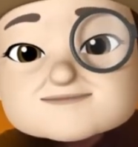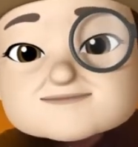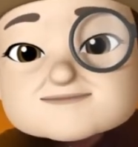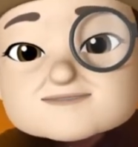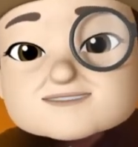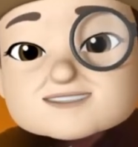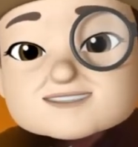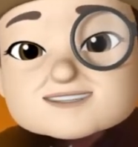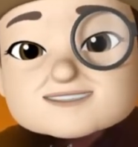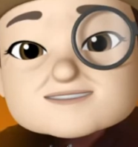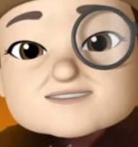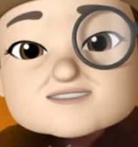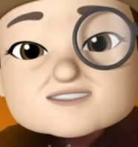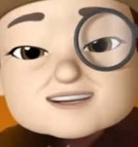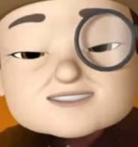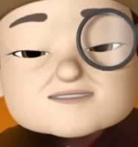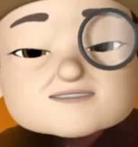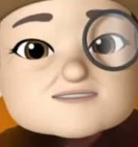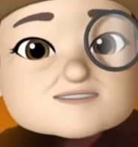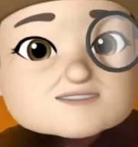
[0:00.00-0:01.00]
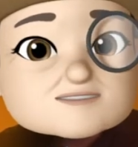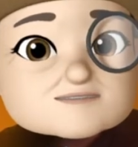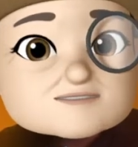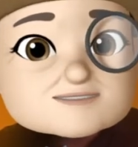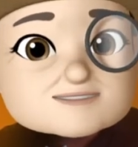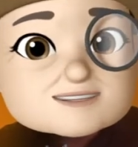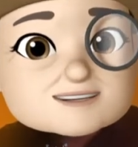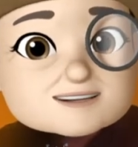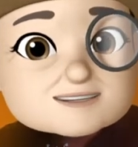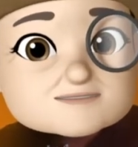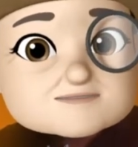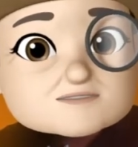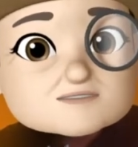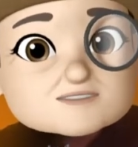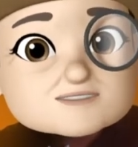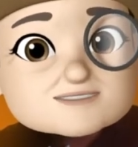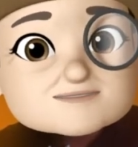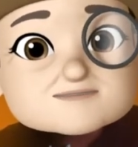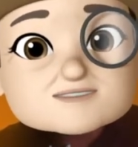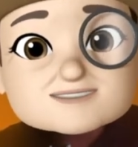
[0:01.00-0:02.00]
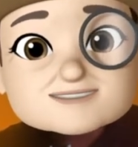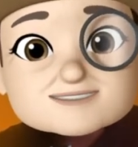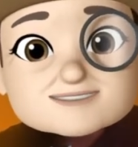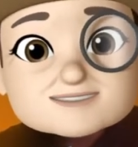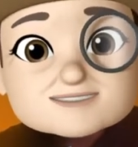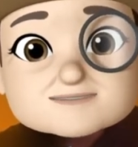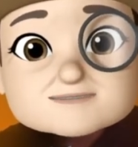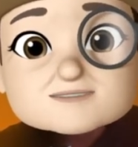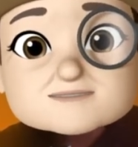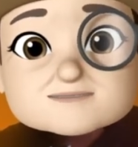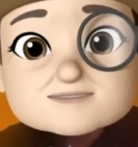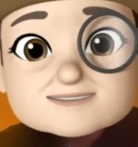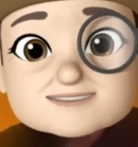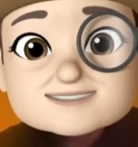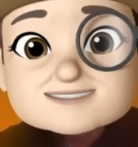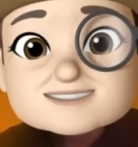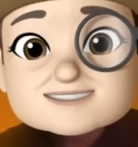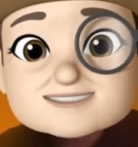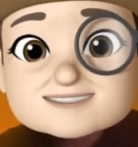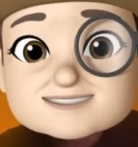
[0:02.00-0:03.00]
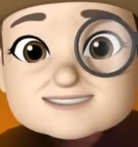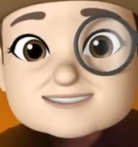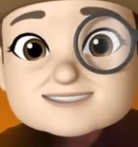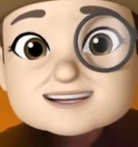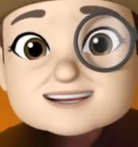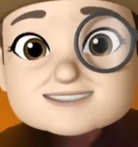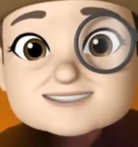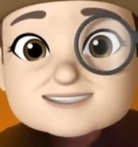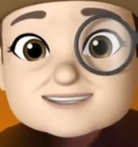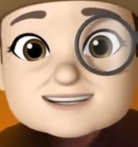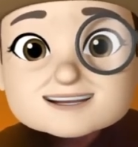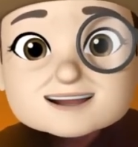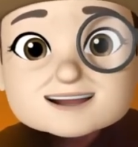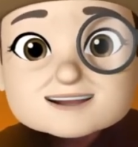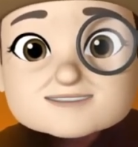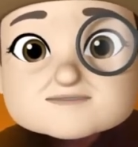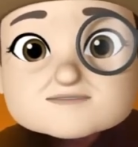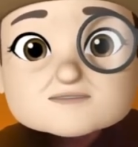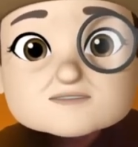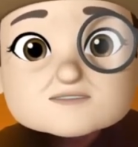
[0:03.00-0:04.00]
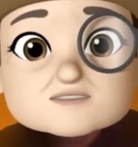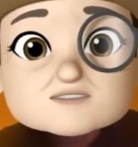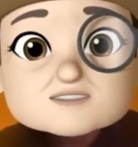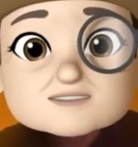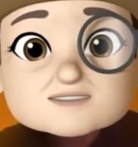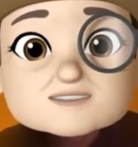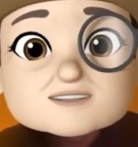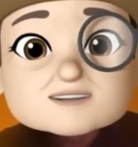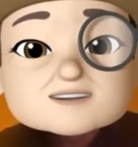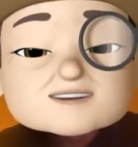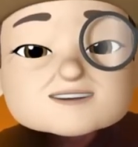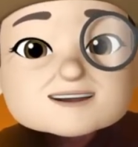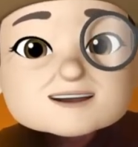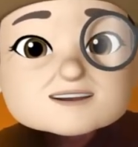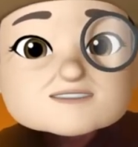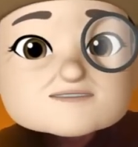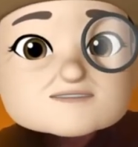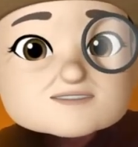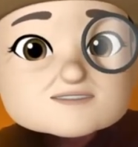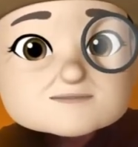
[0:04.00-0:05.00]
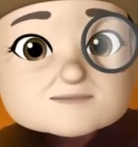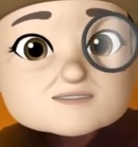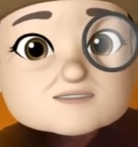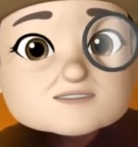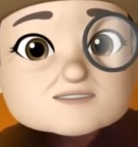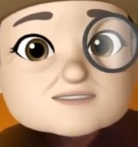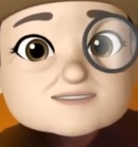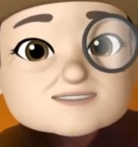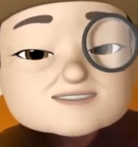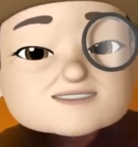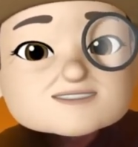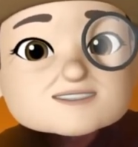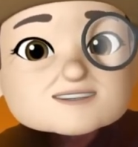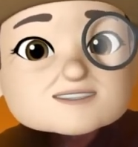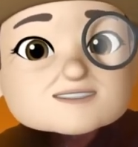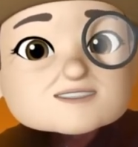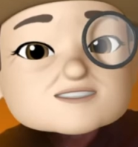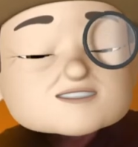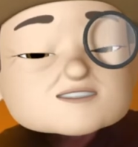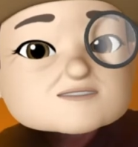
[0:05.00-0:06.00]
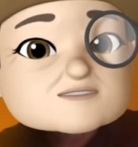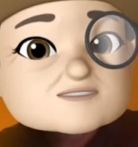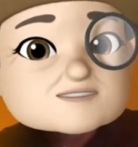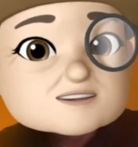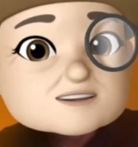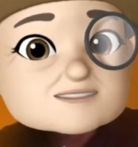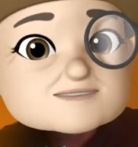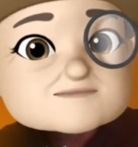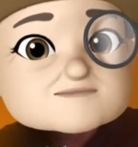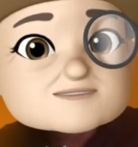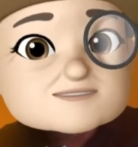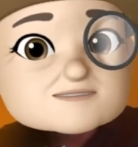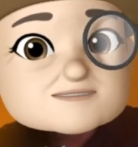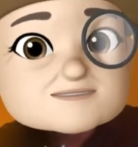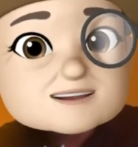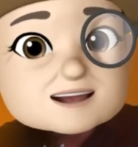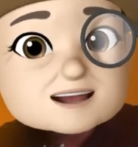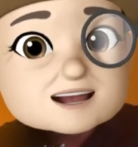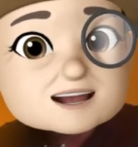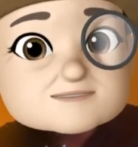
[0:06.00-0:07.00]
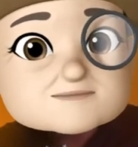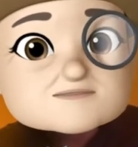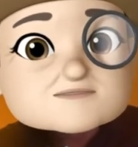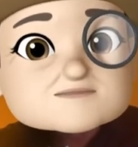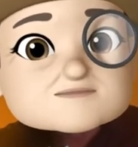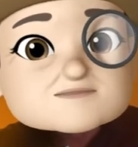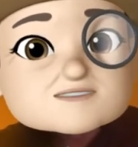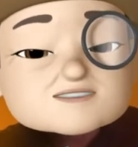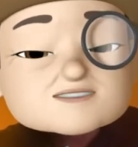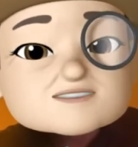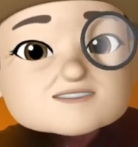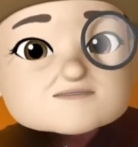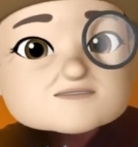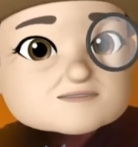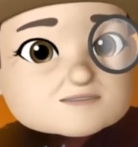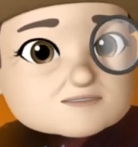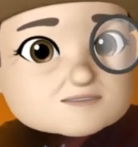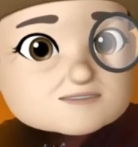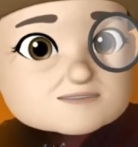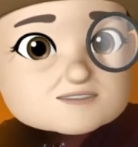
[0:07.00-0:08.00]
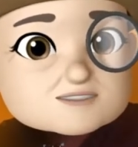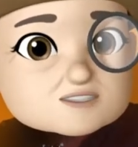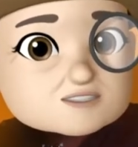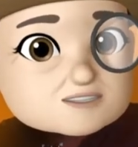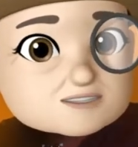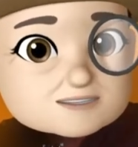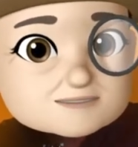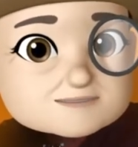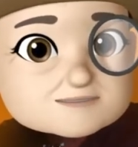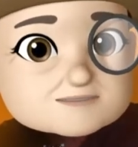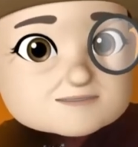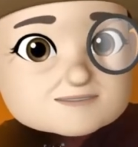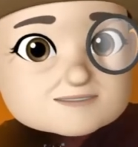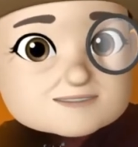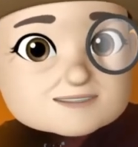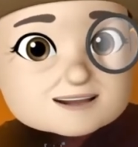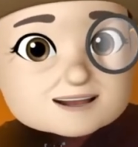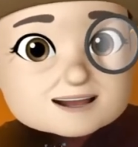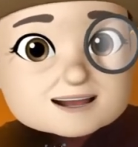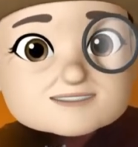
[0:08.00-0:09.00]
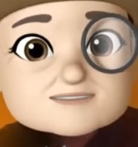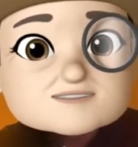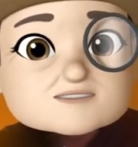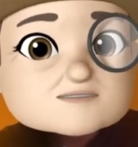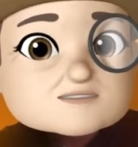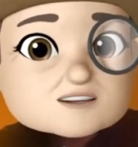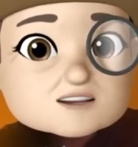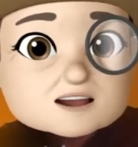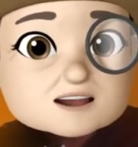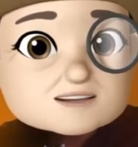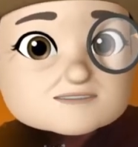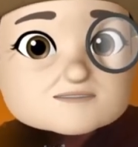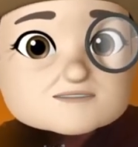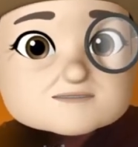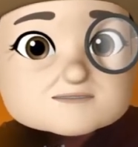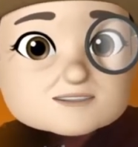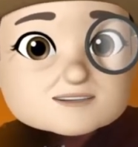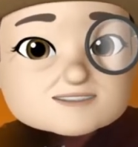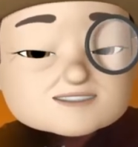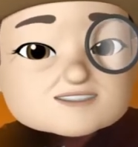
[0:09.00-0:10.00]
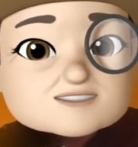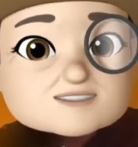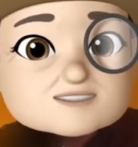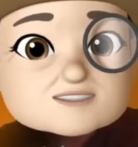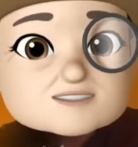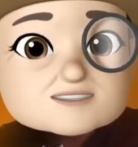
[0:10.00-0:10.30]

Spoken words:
I don't use Android devices, but my sense is that the Android counterparts to a lot of these apps are also cheap and don't cost much.